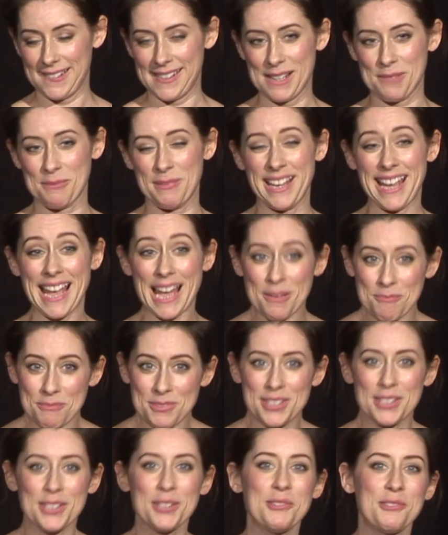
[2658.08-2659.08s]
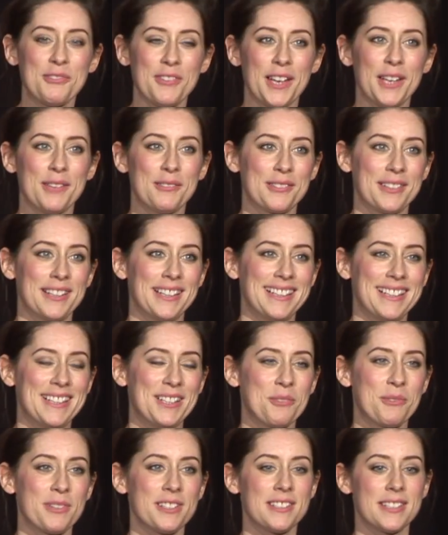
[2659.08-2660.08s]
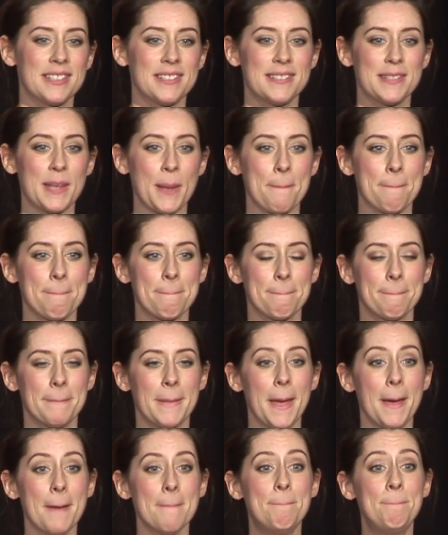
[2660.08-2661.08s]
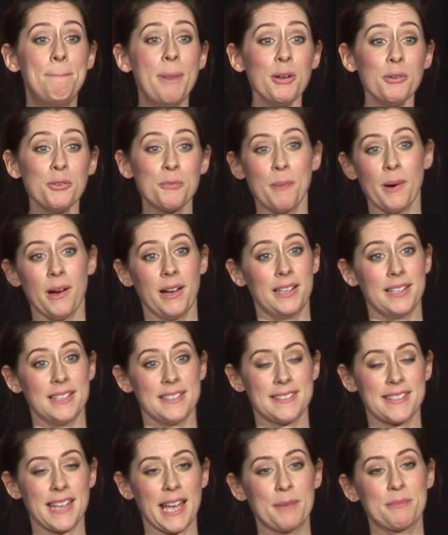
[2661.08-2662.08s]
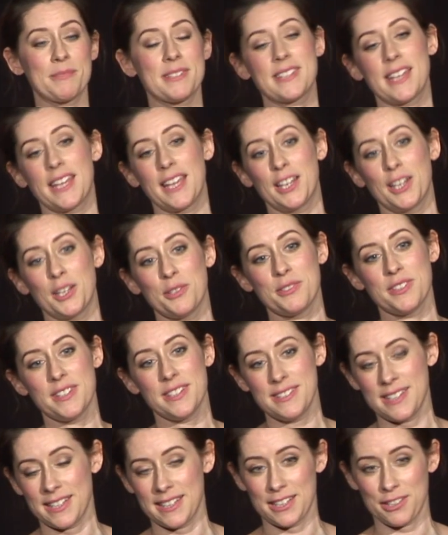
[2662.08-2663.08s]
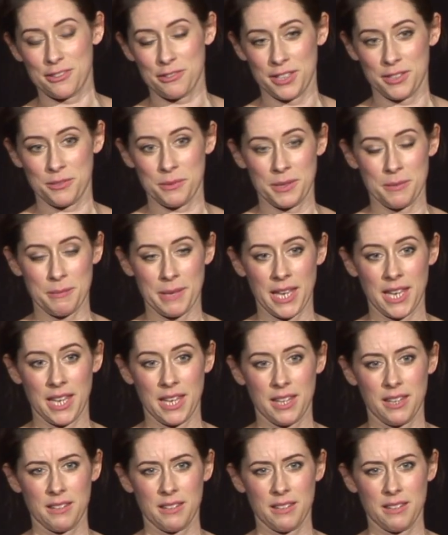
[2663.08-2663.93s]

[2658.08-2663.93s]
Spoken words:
And my absolute favourite, which is both pilots came to say hello to the dignitaries with me.